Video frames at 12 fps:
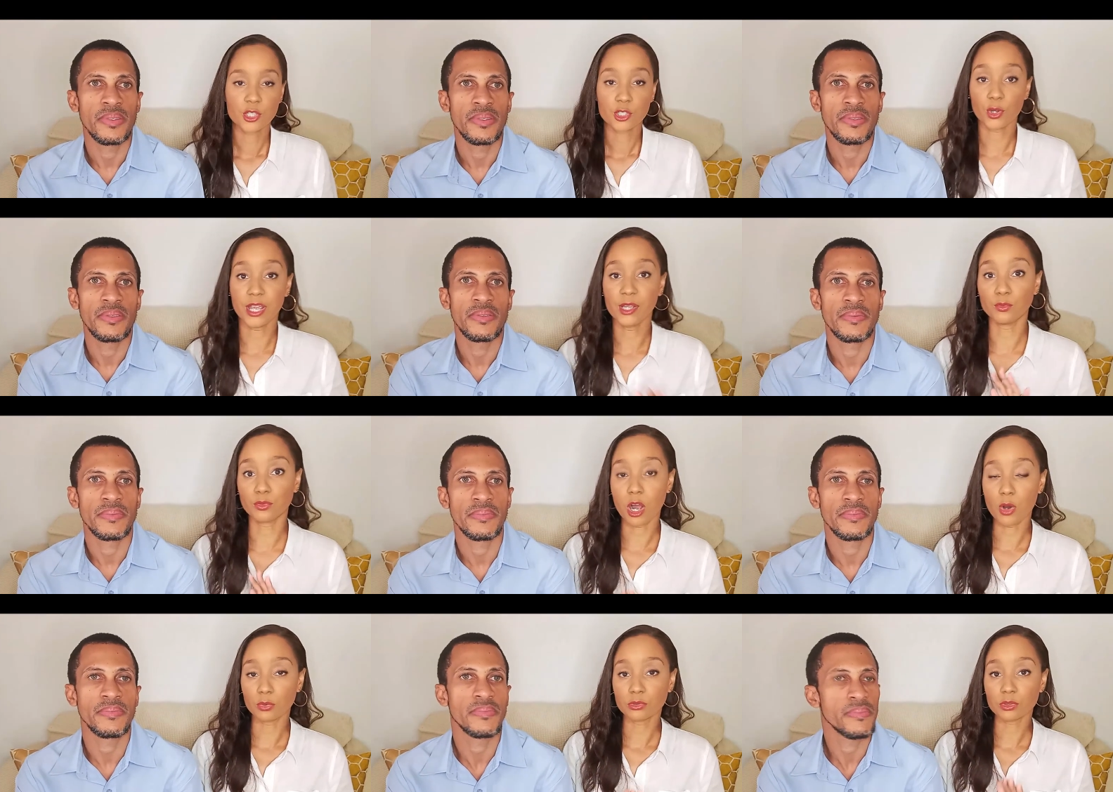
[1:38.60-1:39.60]
Speaker 1: So in
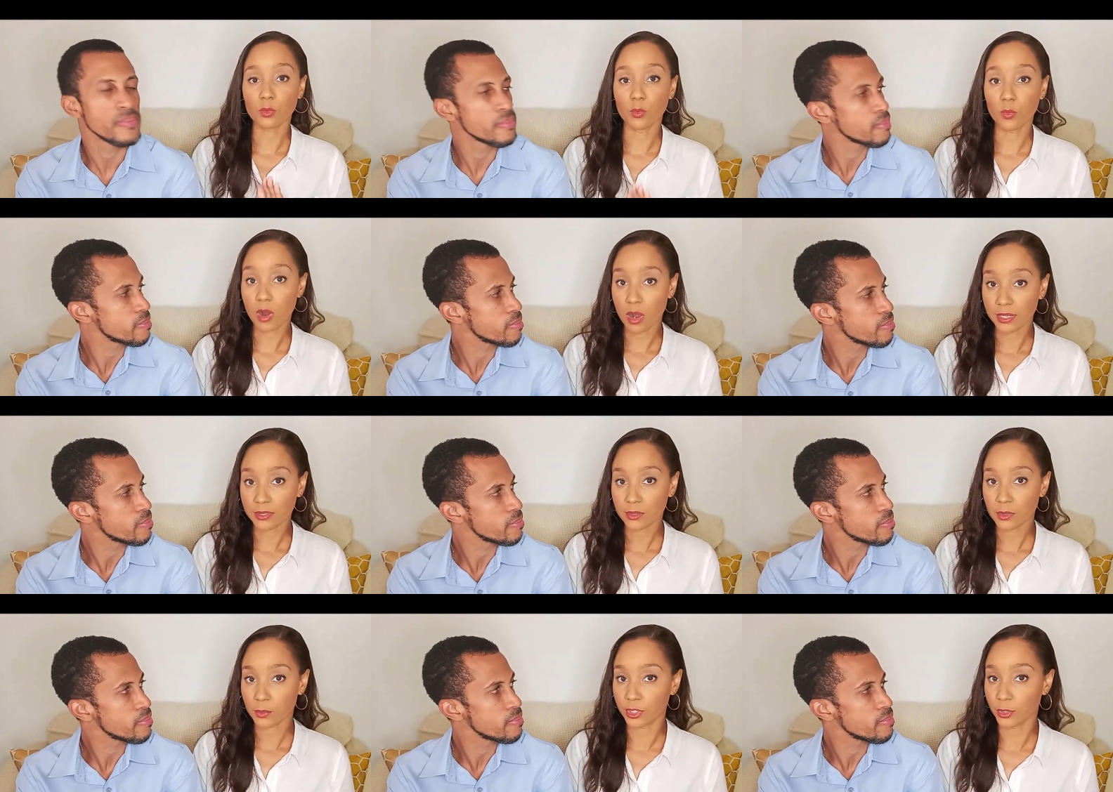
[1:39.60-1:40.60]
round
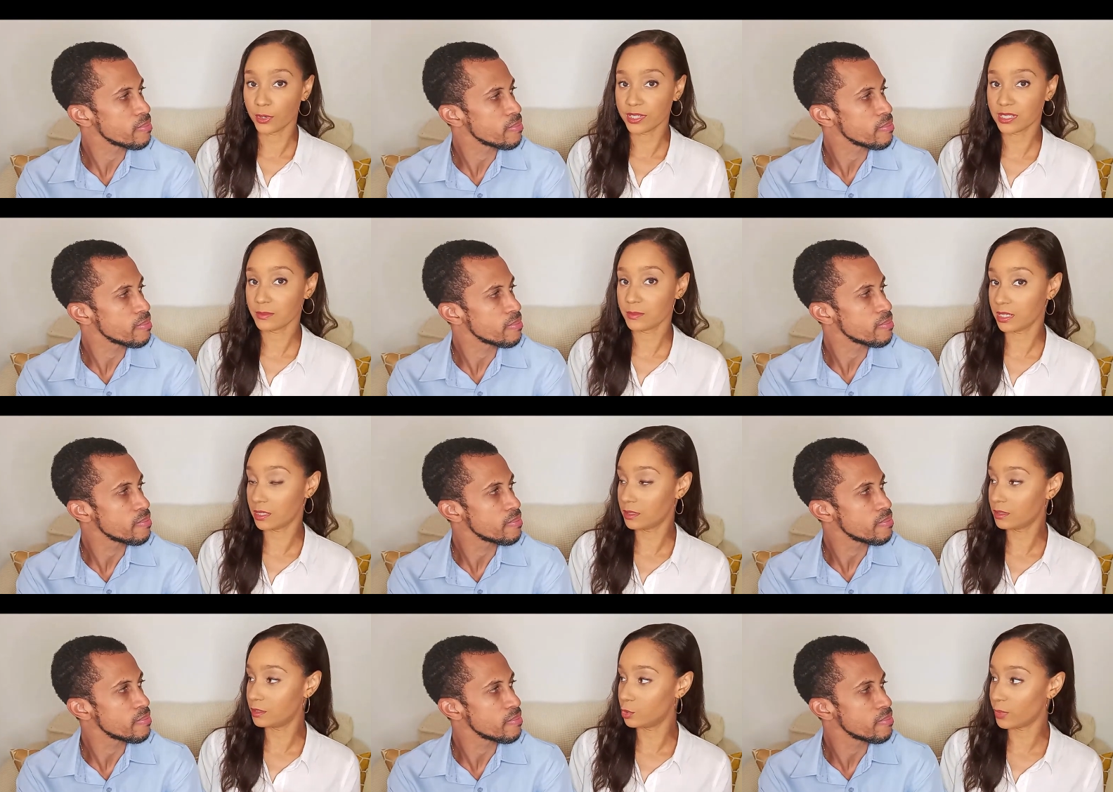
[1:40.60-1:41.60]
one, we're going to
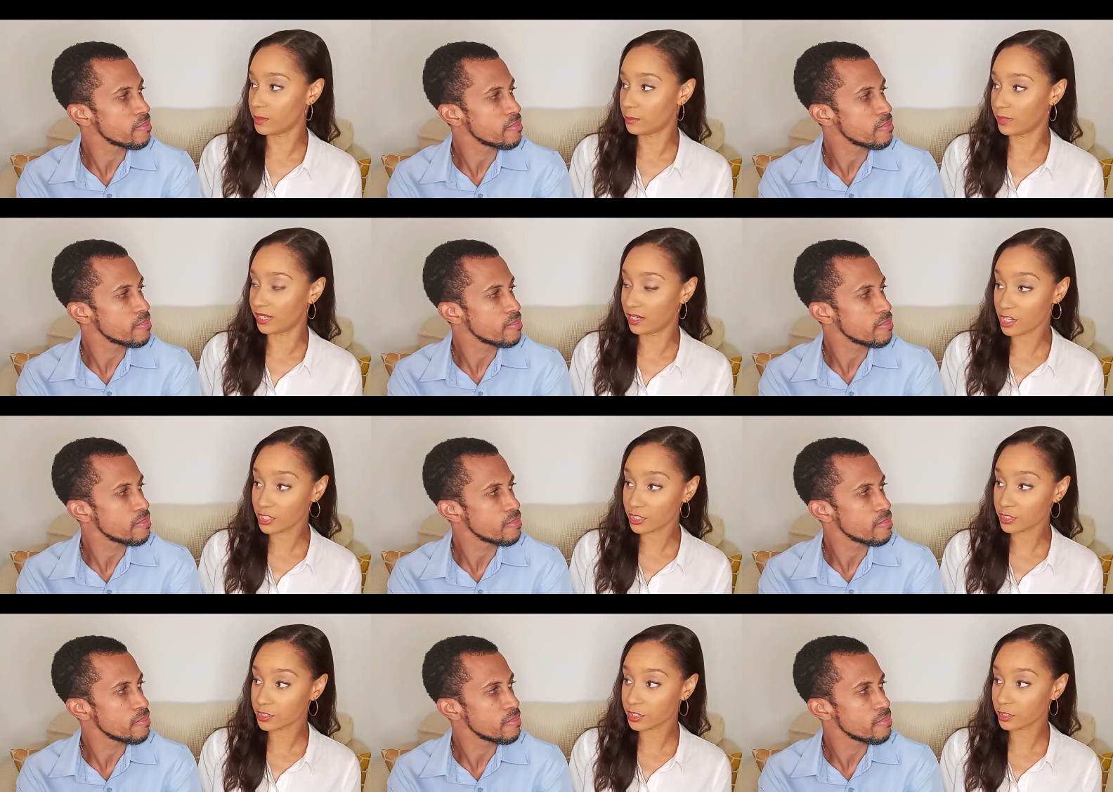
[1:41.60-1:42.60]
be doing
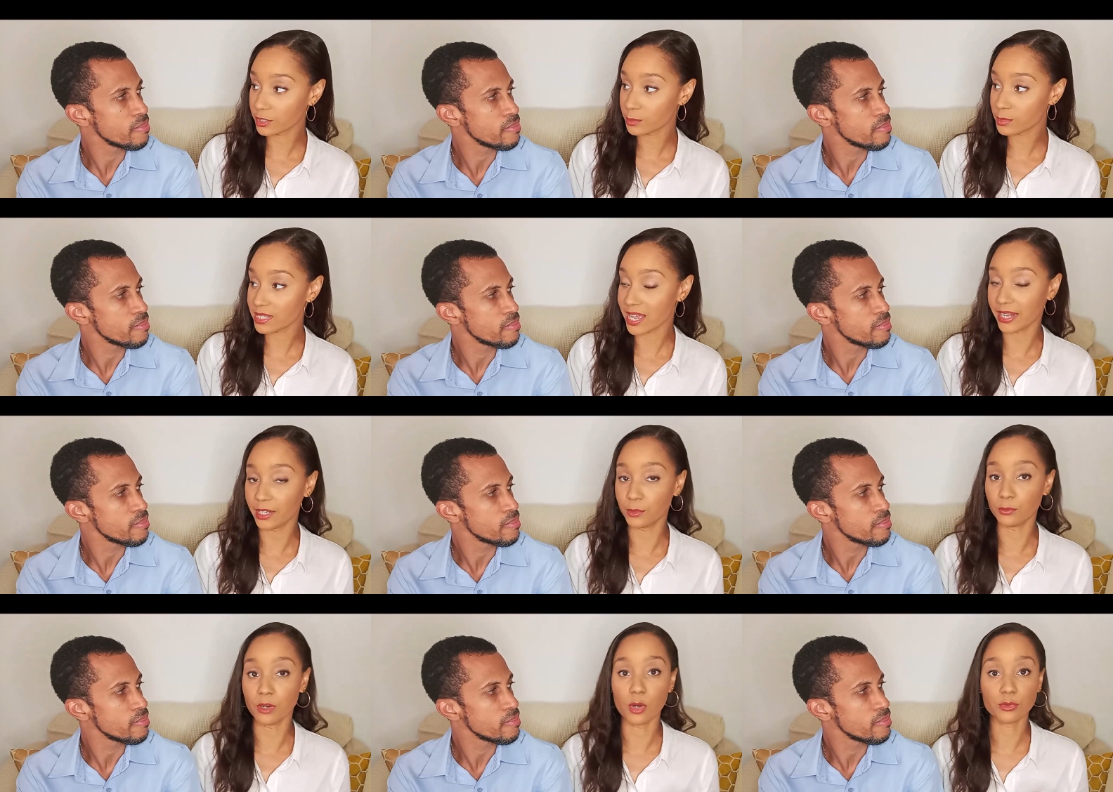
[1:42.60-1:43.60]
biological terms and
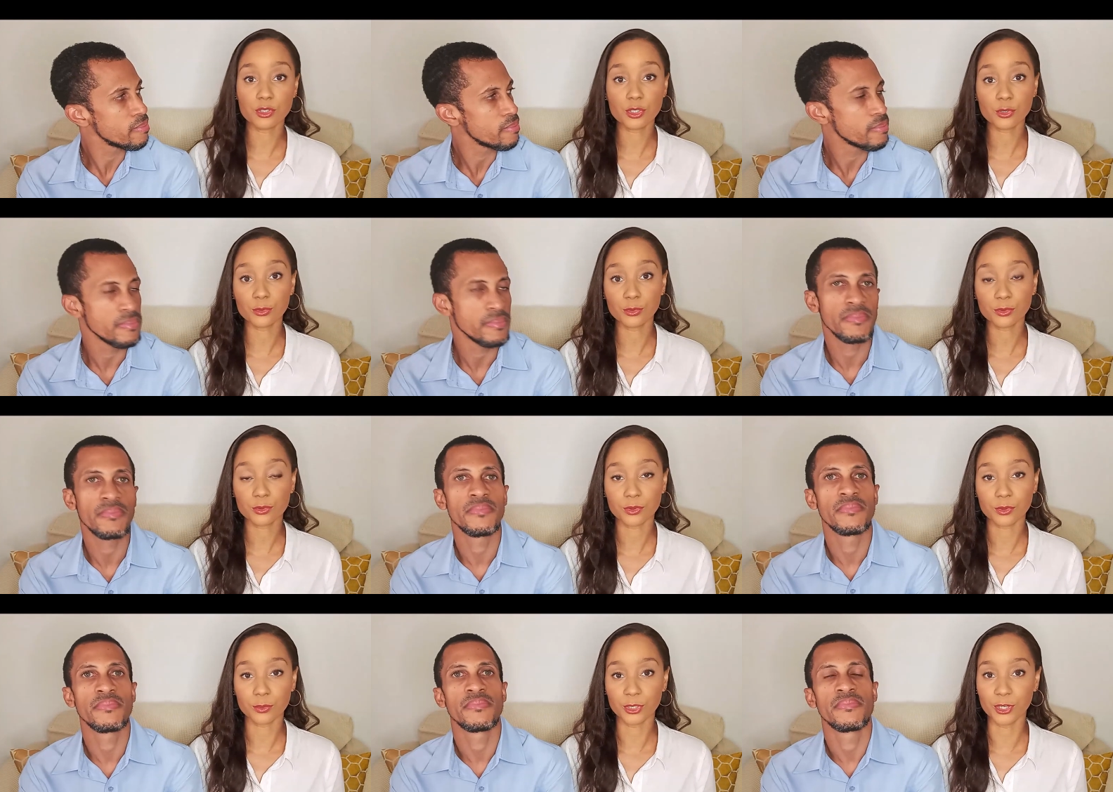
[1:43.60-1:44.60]
in round two,
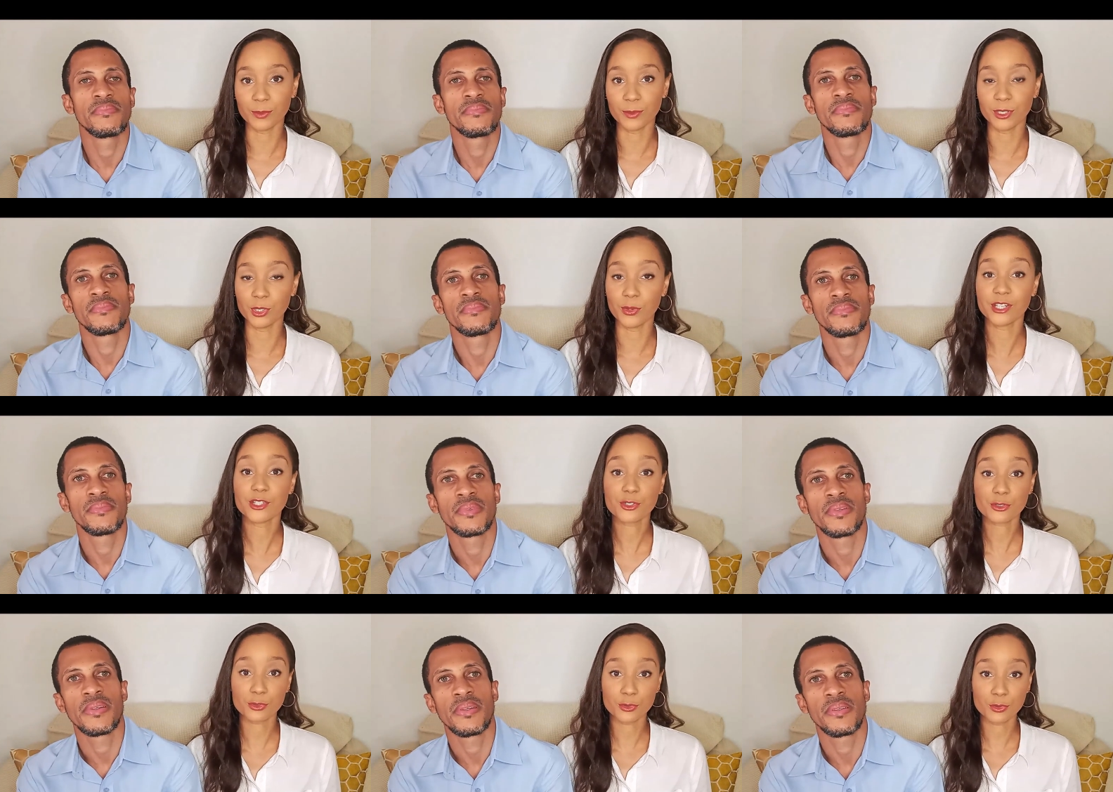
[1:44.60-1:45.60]
we're going to be doing
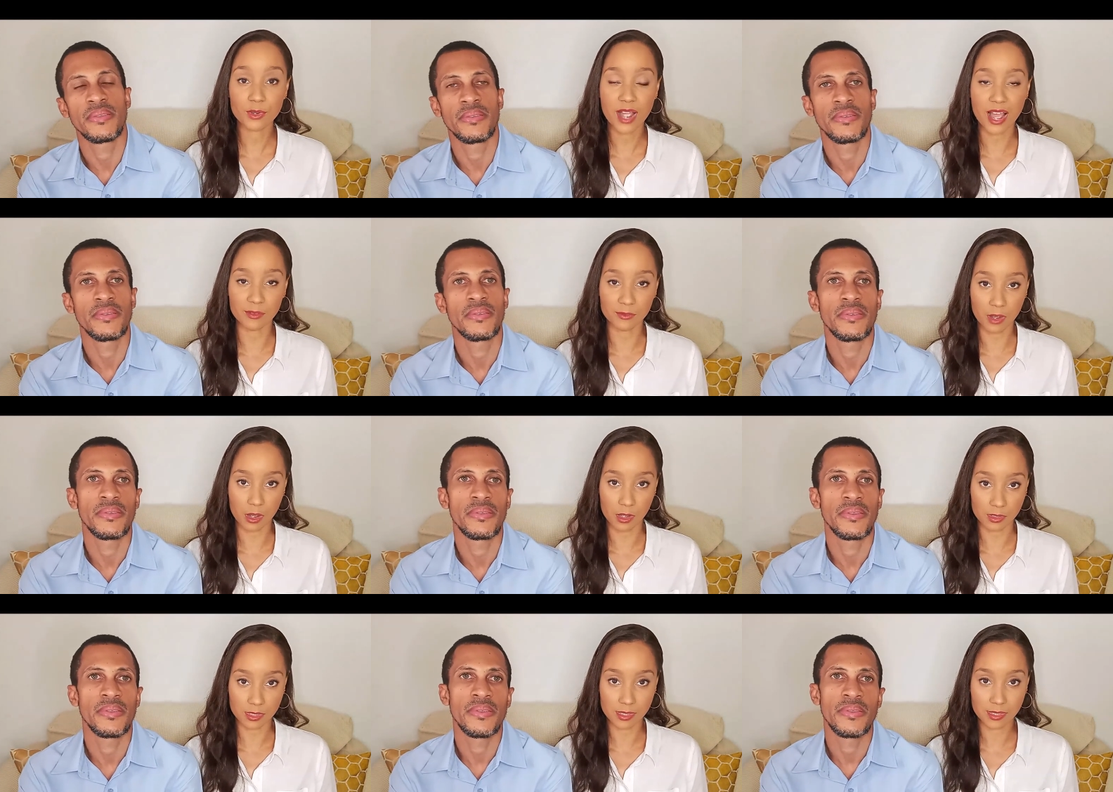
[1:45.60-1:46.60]
true and
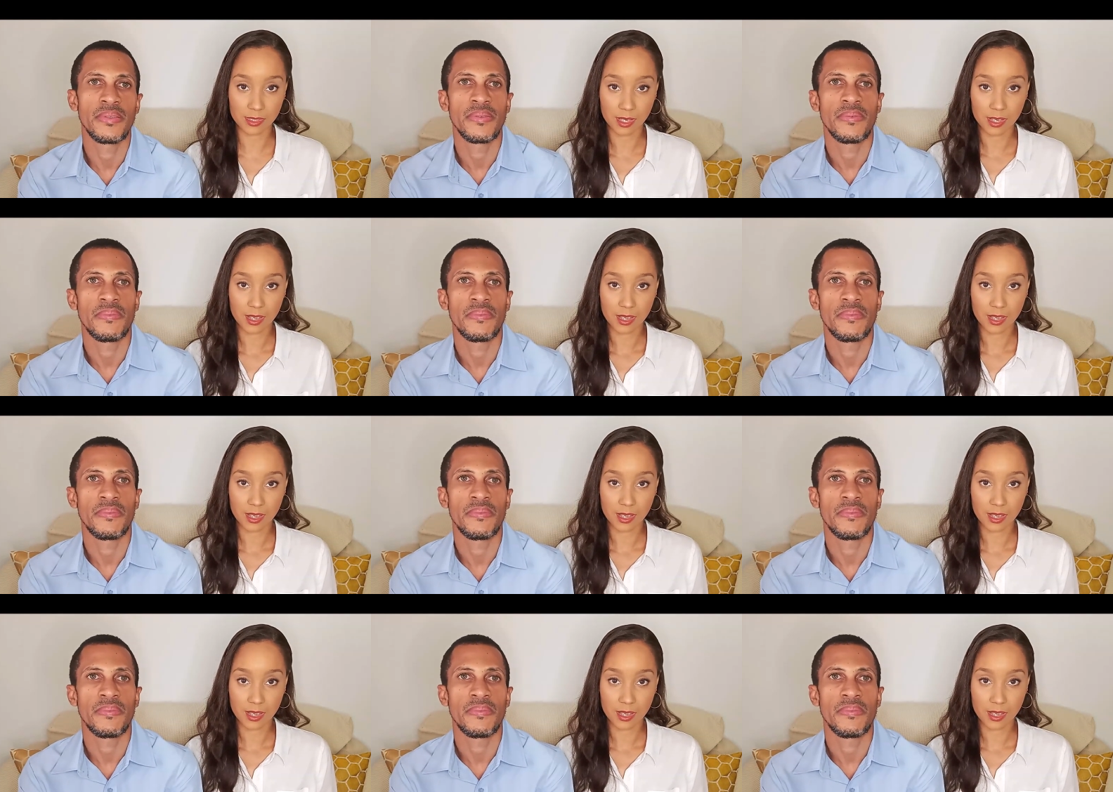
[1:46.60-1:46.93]
false.